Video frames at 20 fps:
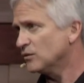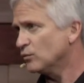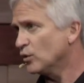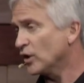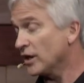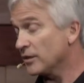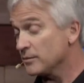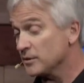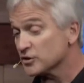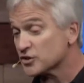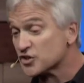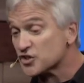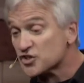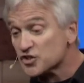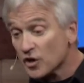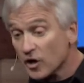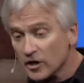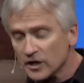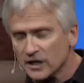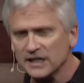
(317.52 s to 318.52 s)
One of the most
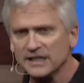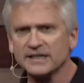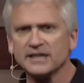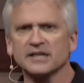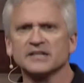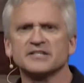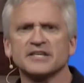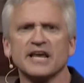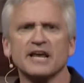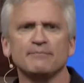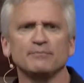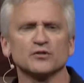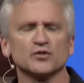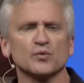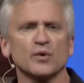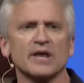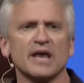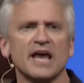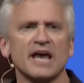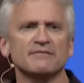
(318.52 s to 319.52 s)
startling
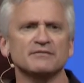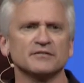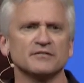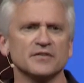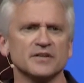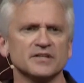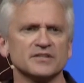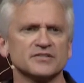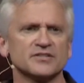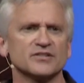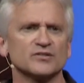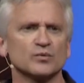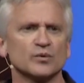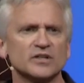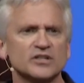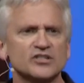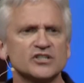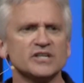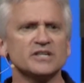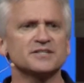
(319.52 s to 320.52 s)
examples we have of this is
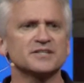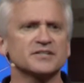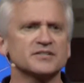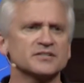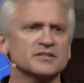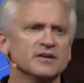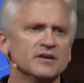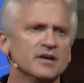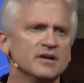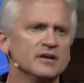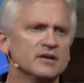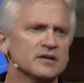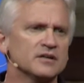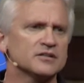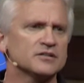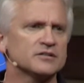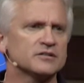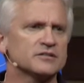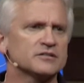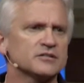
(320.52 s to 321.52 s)
when Jesus
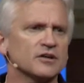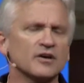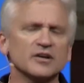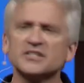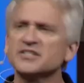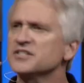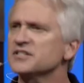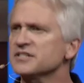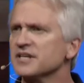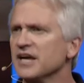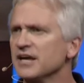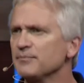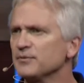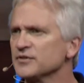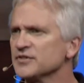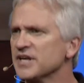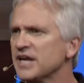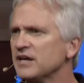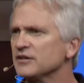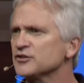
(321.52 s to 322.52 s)
taught his
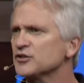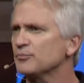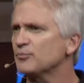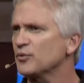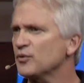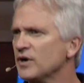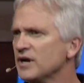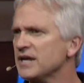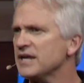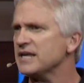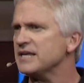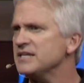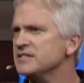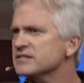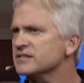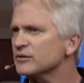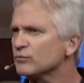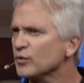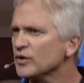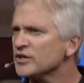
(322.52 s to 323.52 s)
disciples how to pray. He
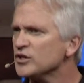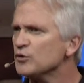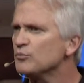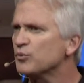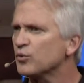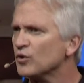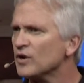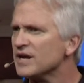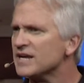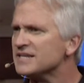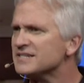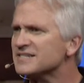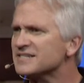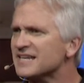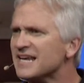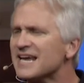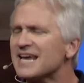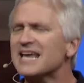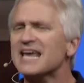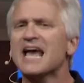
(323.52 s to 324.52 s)
said, When you pray,
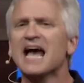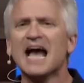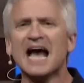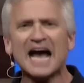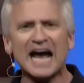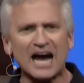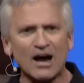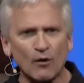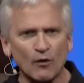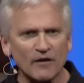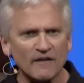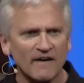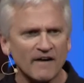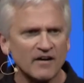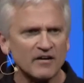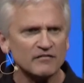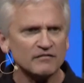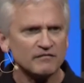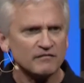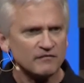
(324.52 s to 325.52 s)
say, Our
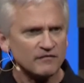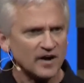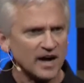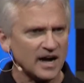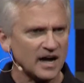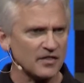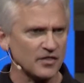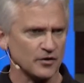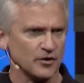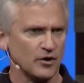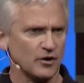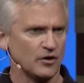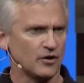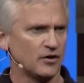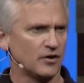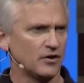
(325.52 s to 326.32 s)
Father.